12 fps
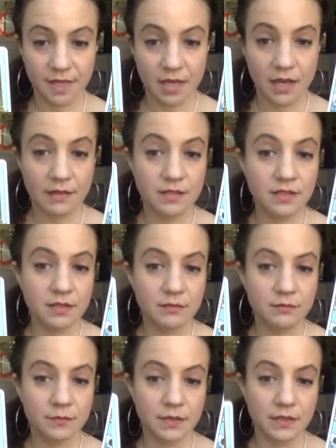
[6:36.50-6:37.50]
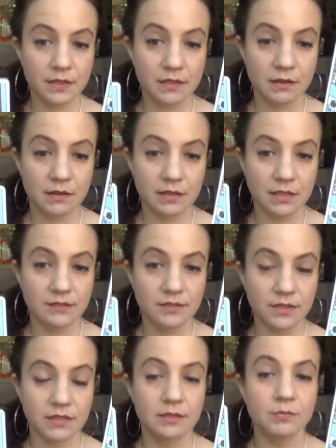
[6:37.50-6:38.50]
And this can be on an
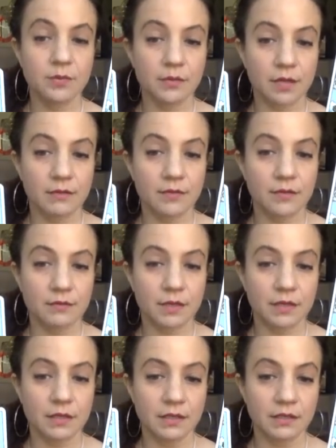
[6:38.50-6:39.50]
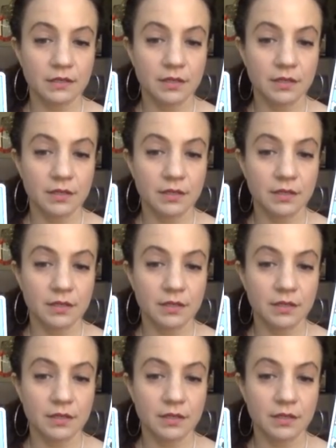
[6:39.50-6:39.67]
even deeper level, right?